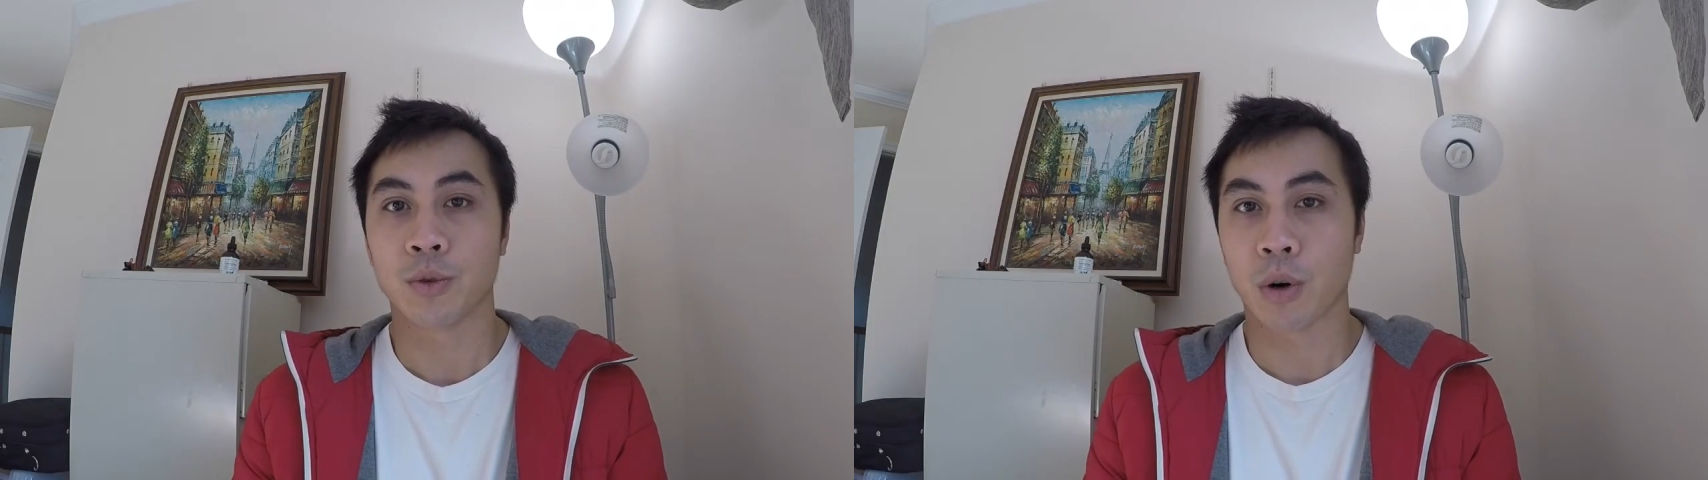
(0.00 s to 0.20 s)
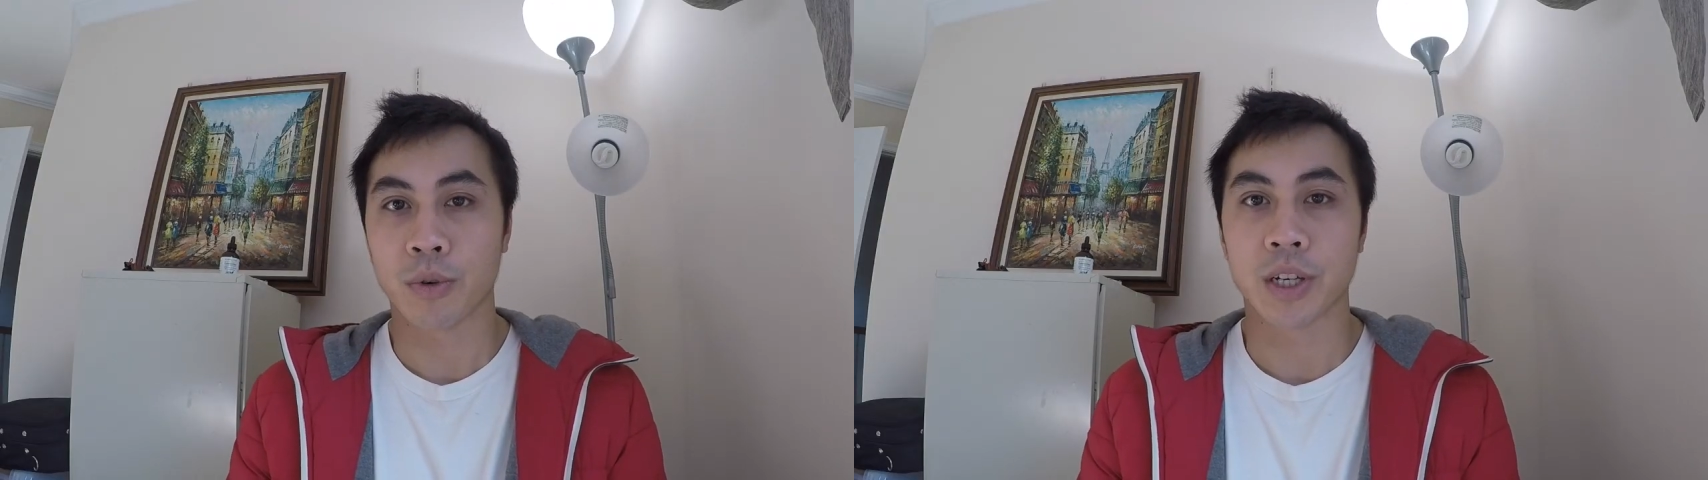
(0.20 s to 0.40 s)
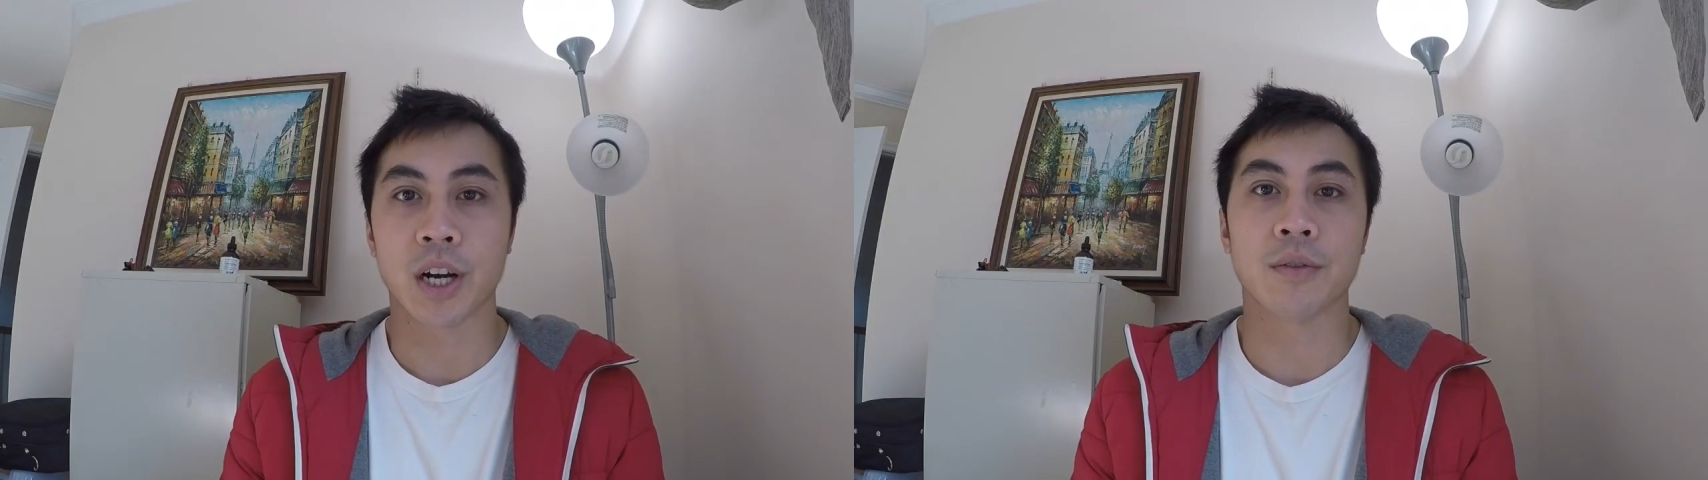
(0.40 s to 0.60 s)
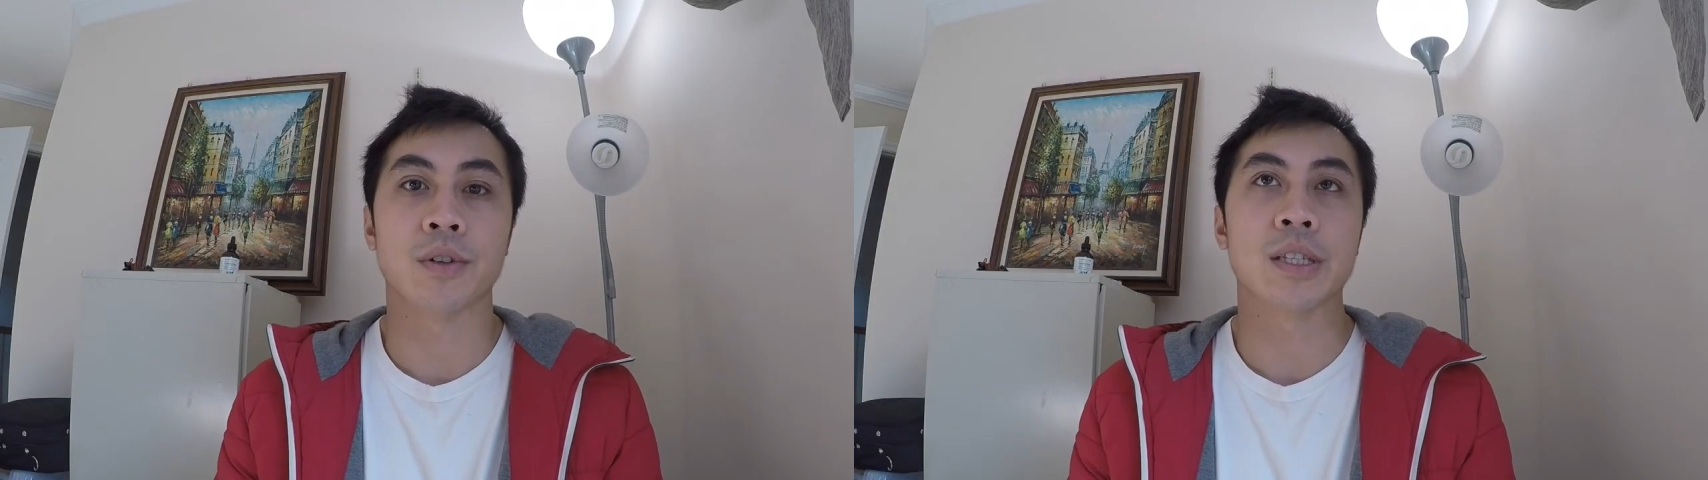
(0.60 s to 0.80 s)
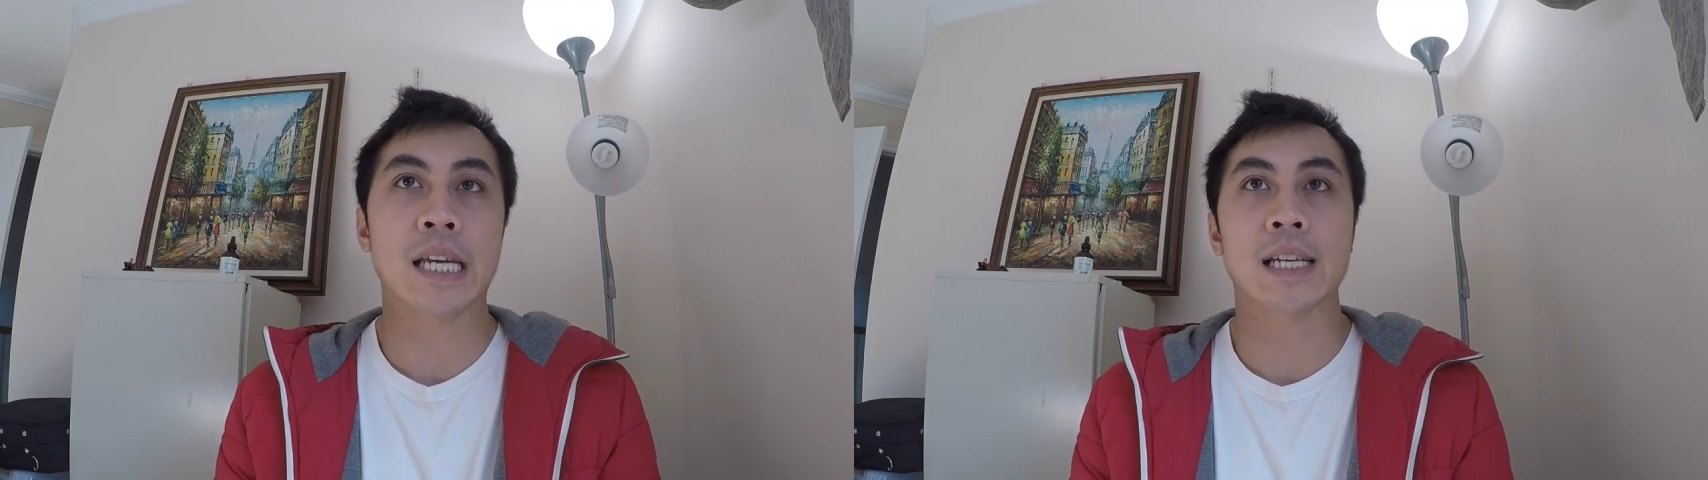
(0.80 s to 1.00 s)
where we cover
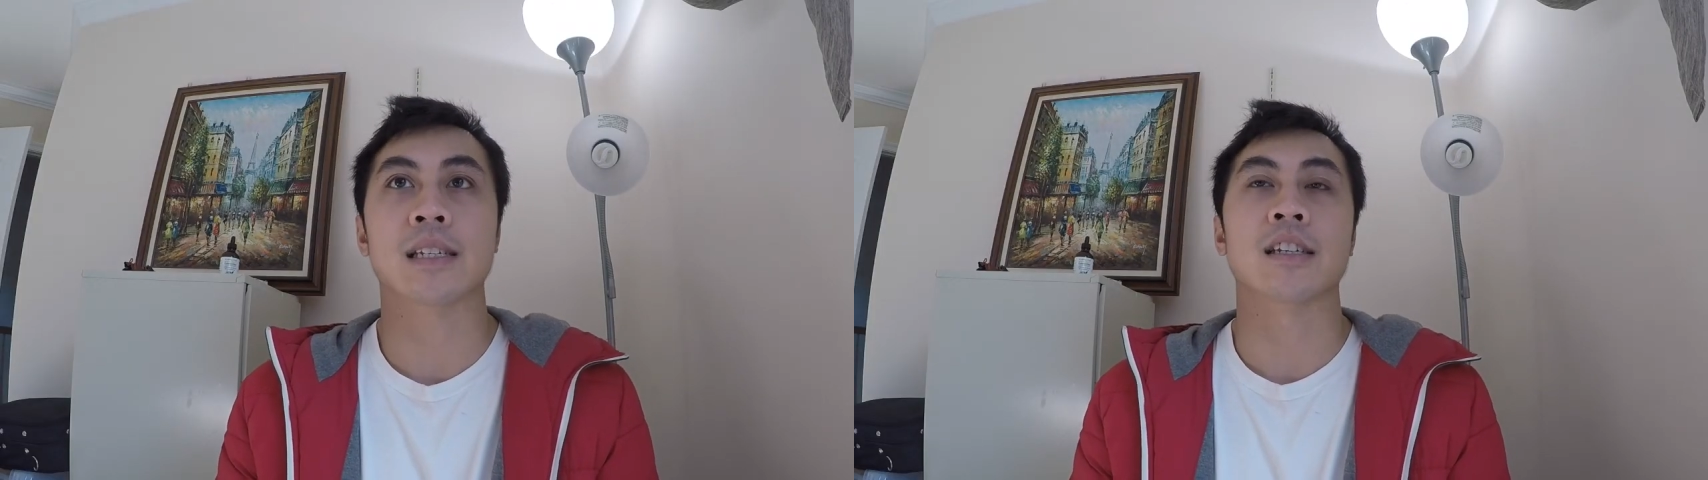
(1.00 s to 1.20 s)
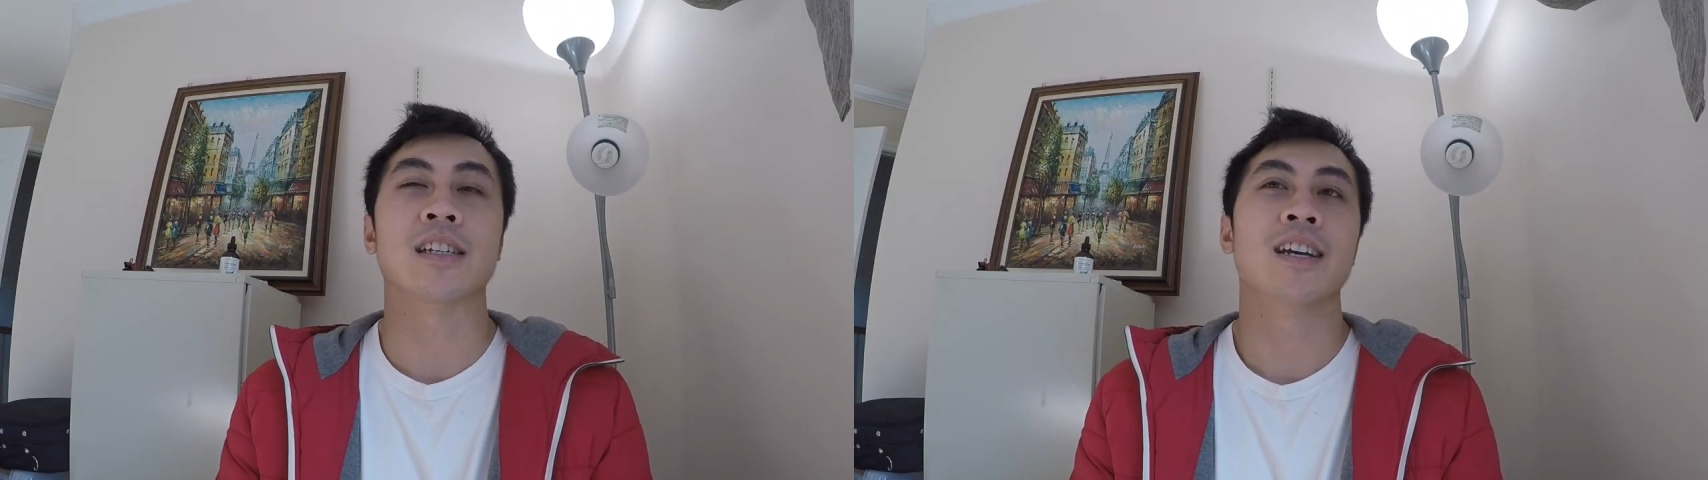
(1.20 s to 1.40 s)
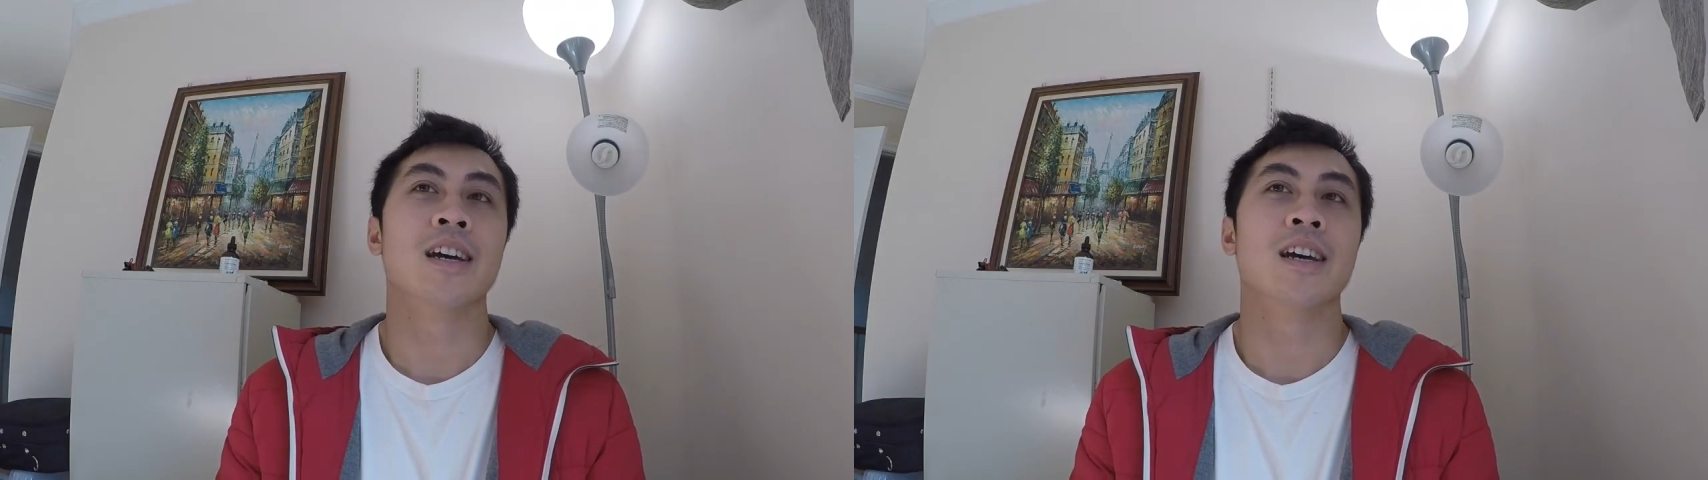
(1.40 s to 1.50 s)
testing.